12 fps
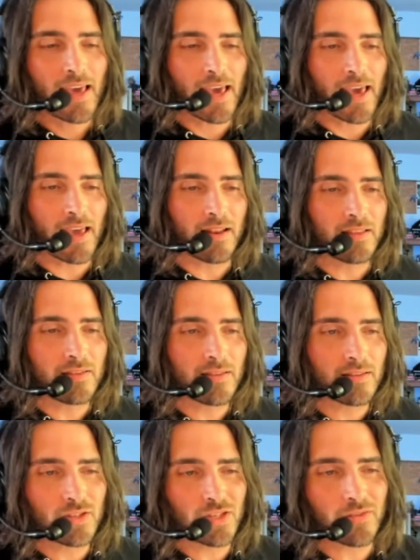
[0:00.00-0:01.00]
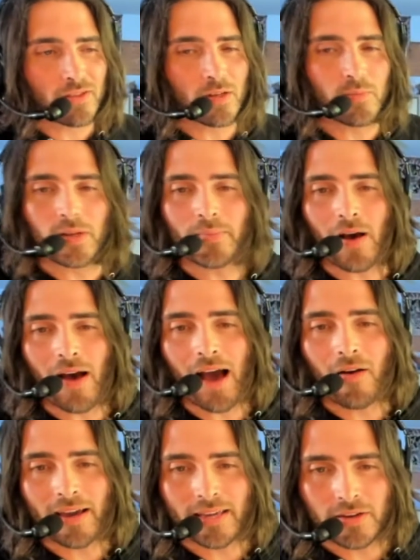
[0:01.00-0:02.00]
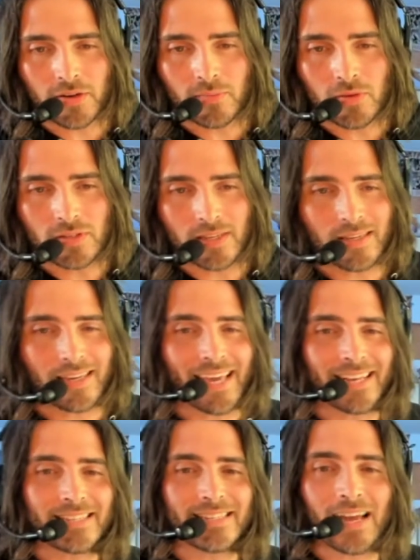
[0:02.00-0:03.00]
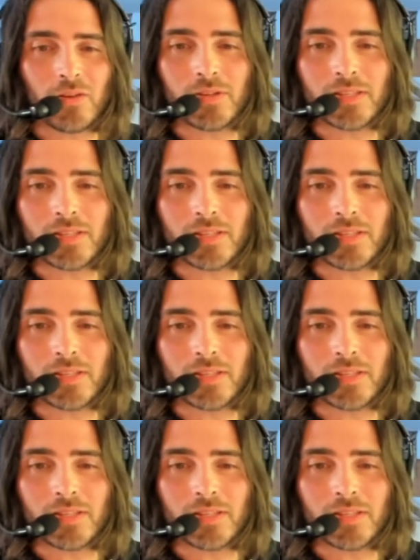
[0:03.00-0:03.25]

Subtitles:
and share a little bit about how I hear music. Again, it's not always